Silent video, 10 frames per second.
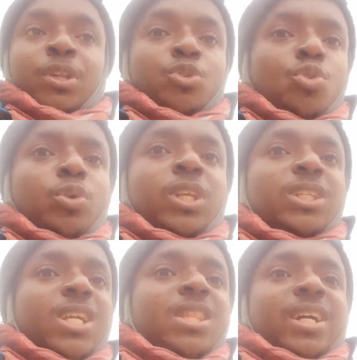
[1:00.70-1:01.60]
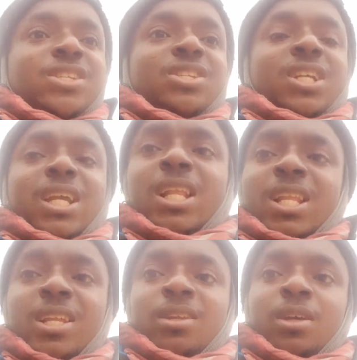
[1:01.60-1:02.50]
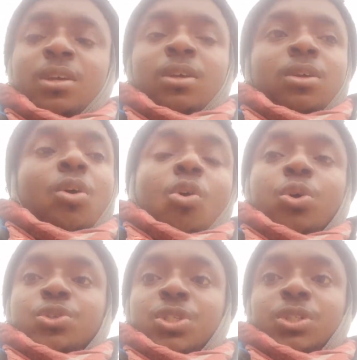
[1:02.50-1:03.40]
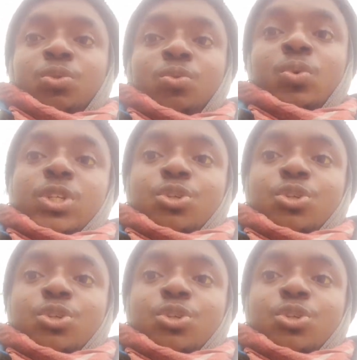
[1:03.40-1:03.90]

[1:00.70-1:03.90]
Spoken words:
So the thing that is killing us, we